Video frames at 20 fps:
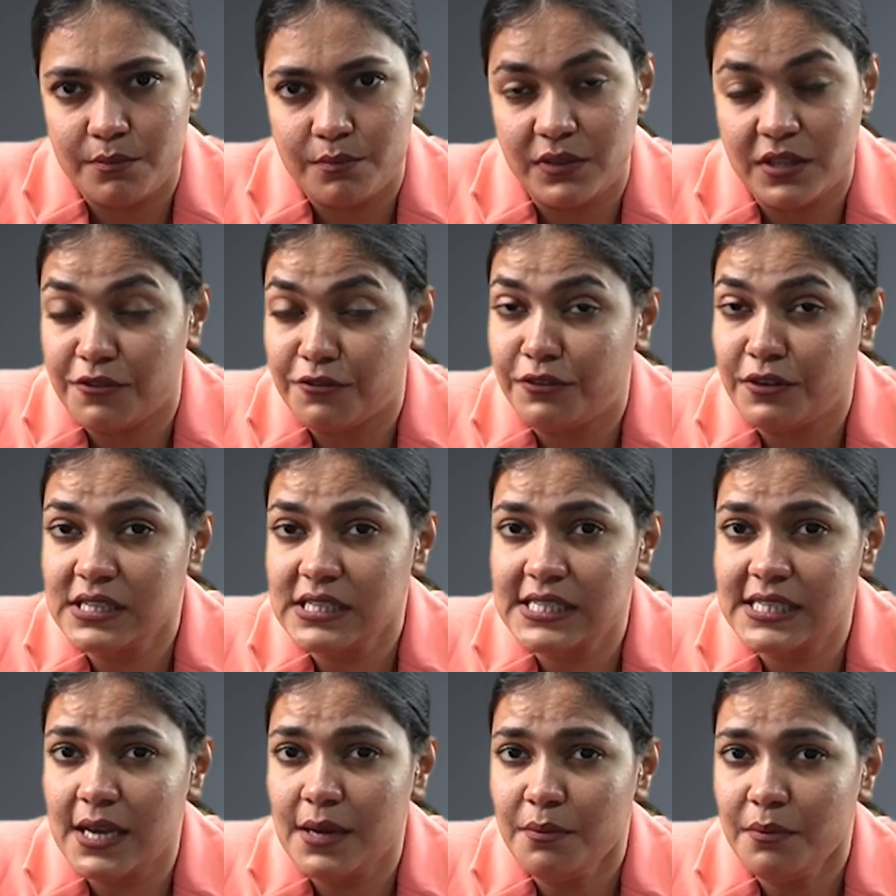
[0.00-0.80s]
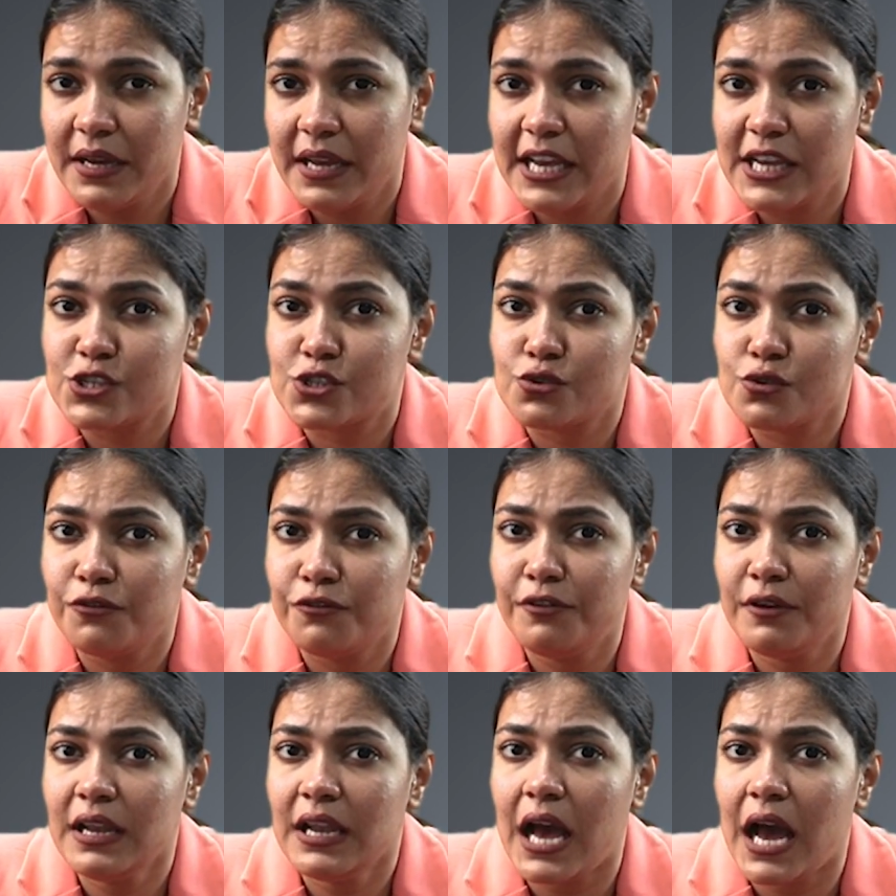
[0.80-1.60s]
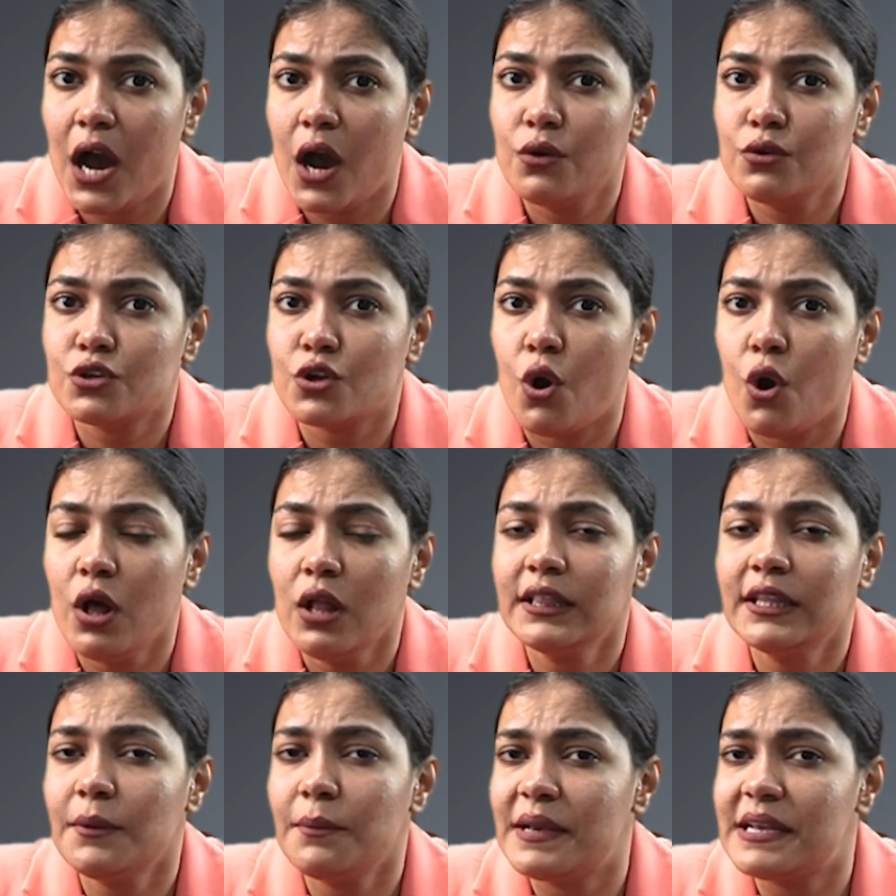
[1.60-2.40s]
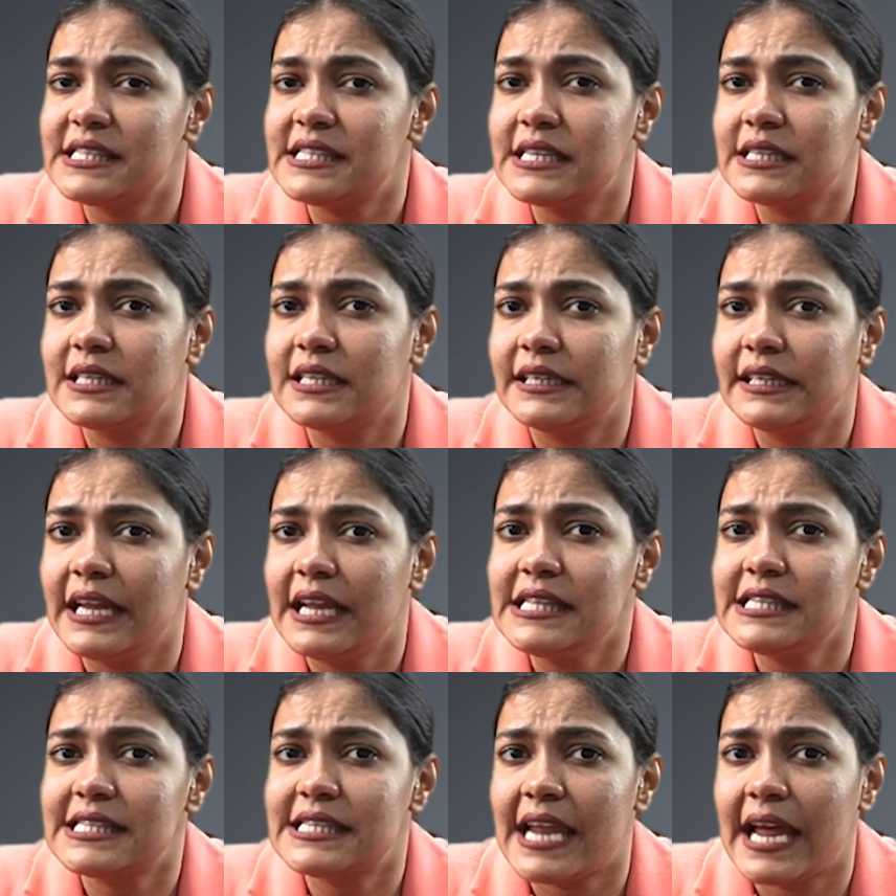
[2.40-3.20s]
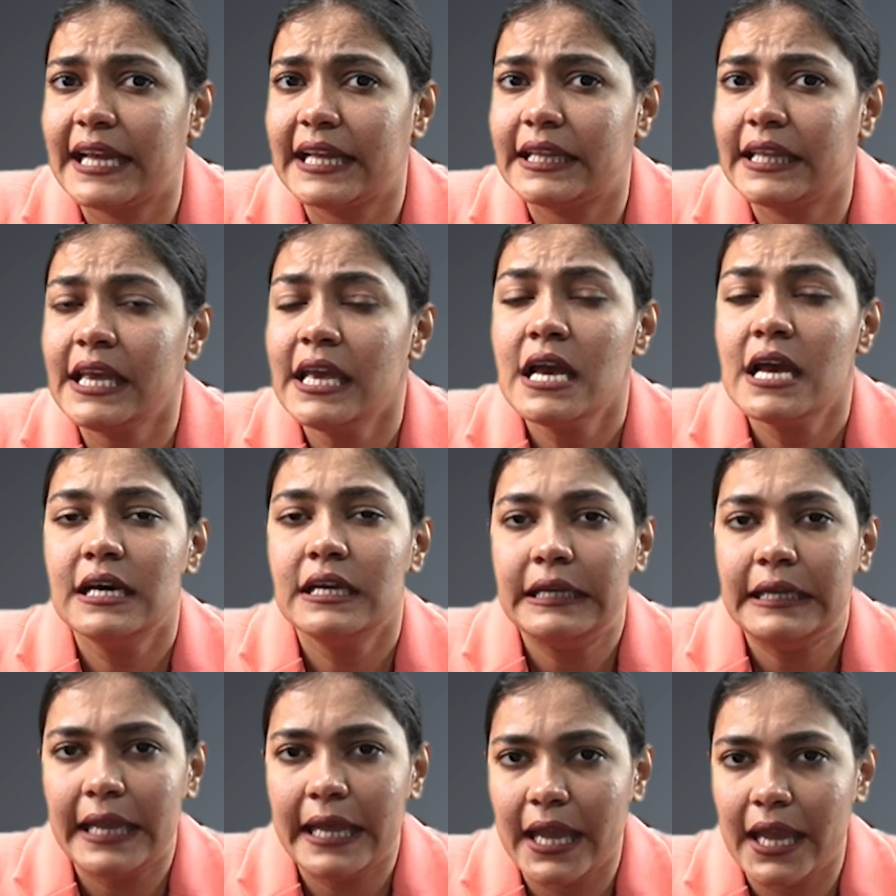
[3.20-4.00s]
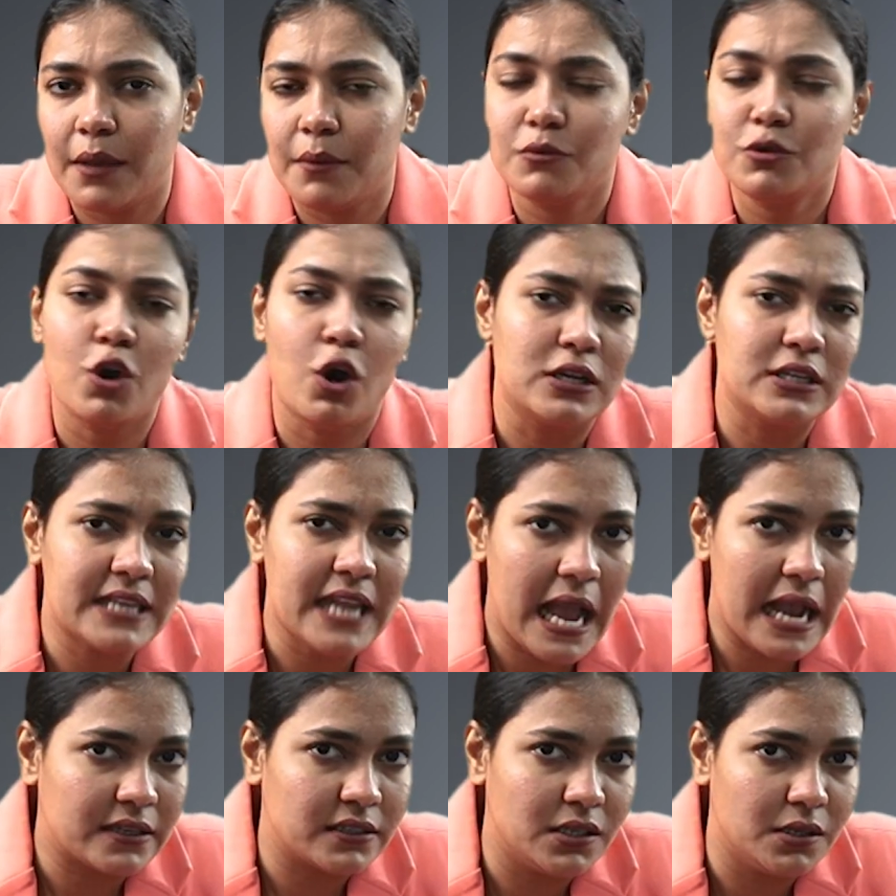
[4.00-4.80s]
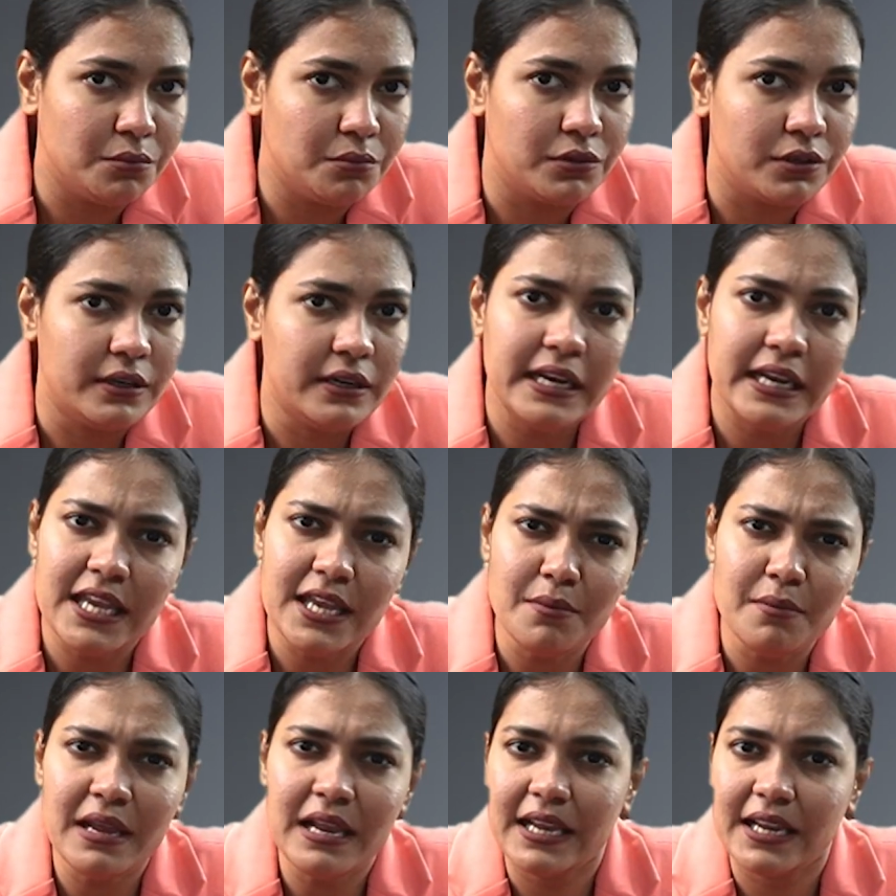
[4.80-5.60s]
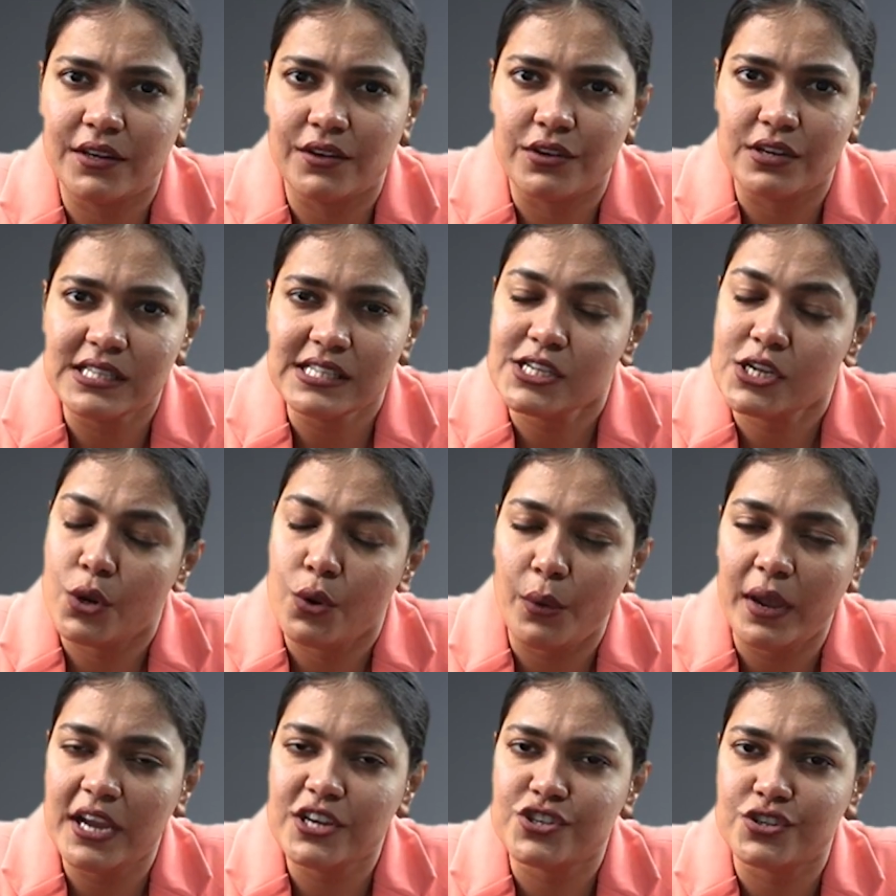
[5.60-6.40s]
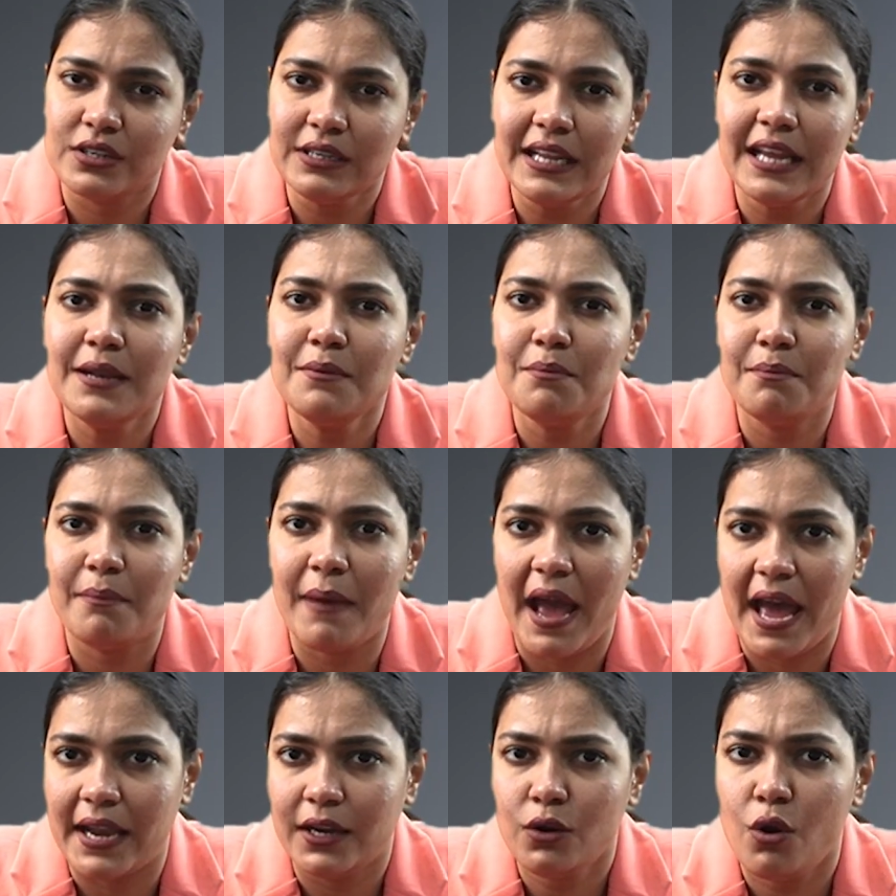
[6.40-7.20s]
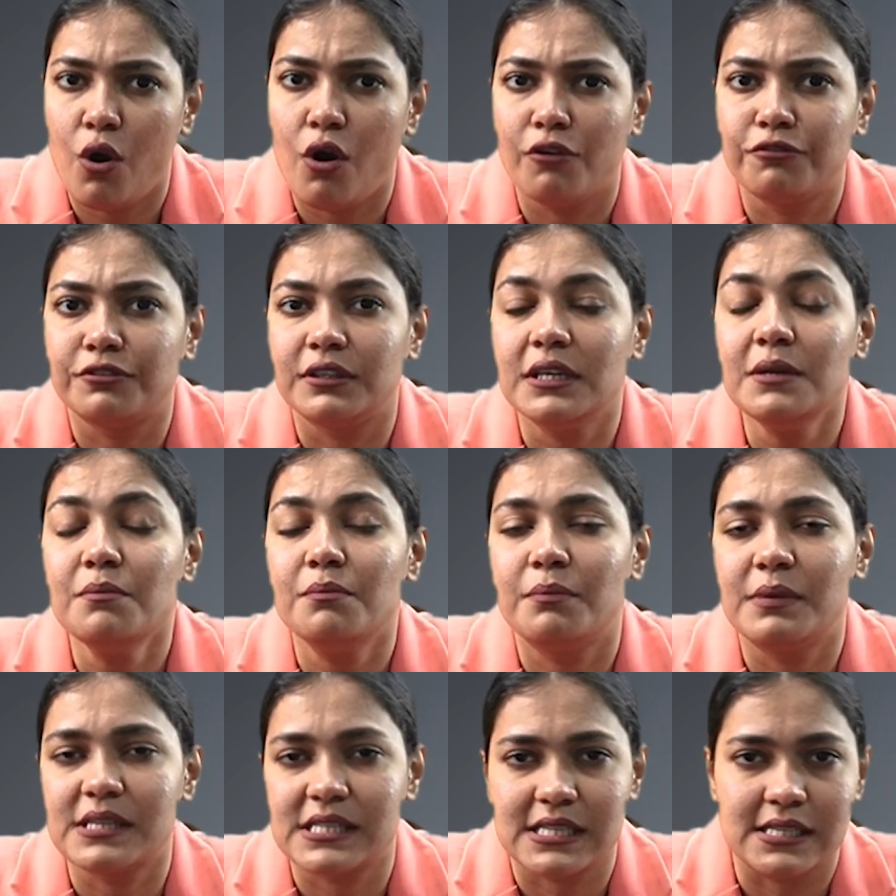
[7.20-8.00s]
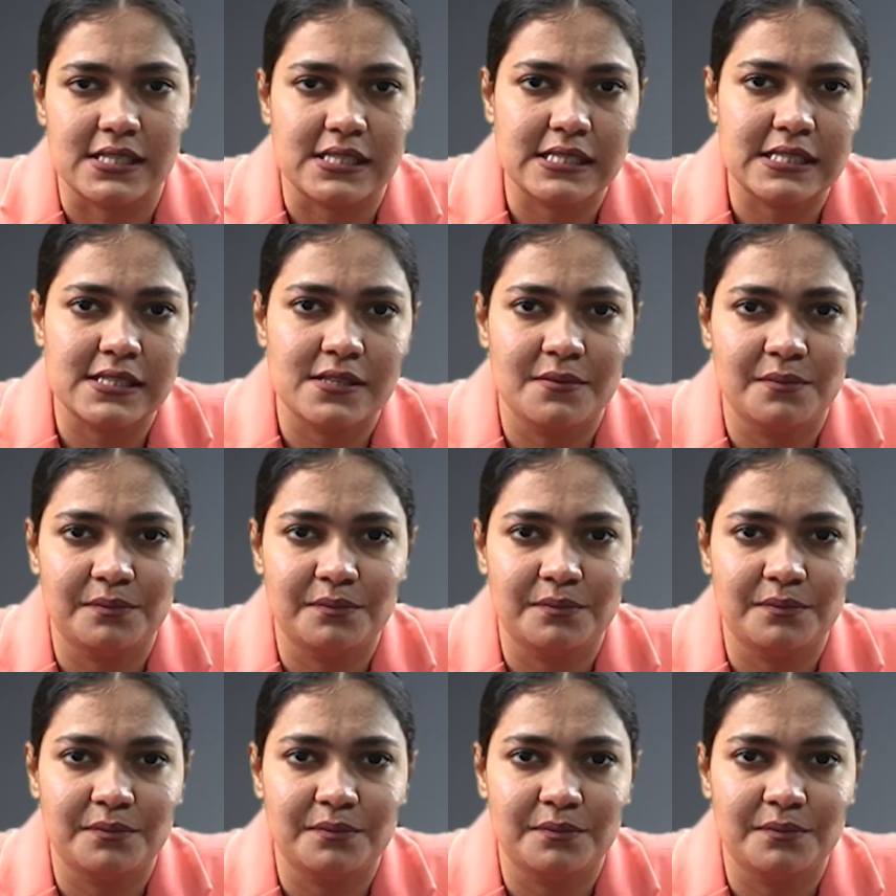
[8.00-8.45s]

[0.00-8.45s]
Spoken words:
The first step is to fill out all the basic details like the name, contact number, email address, location and PAN of the business.